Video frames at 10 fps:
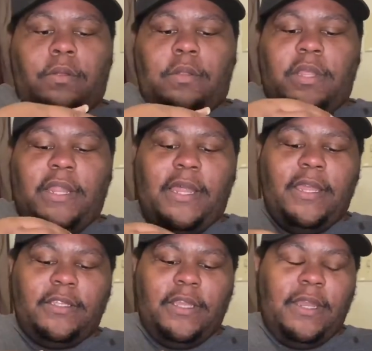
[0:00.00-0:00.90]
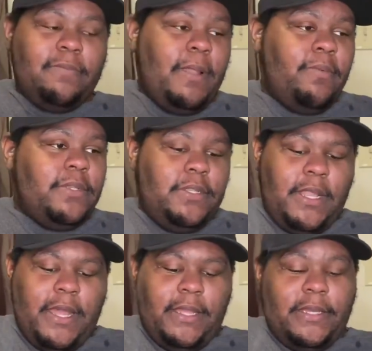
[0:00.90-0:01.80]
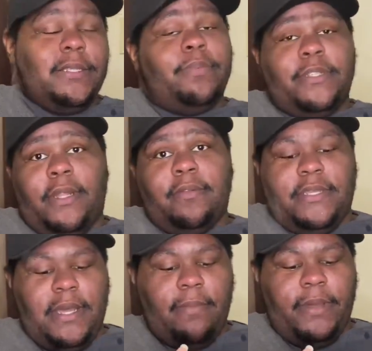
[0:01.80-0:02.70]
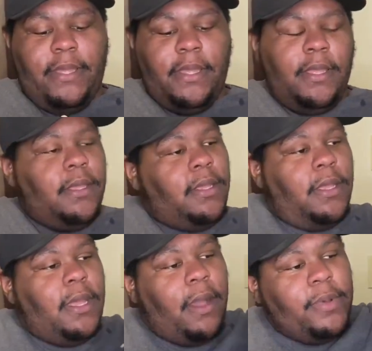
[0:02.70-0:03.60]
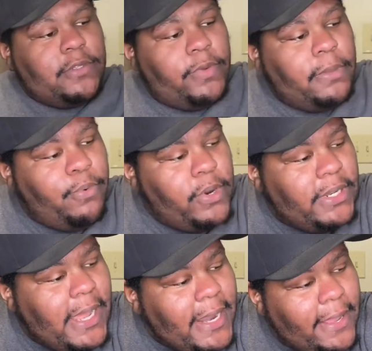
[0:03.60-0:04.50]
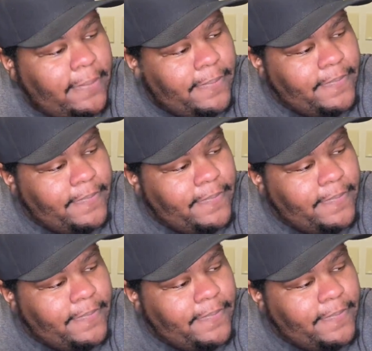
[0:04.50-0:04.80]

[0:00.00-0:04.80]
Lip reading: Now a lot of y'all saying that probably wasn't a lot because it was a long time, but I wasn't really pouring a lot out.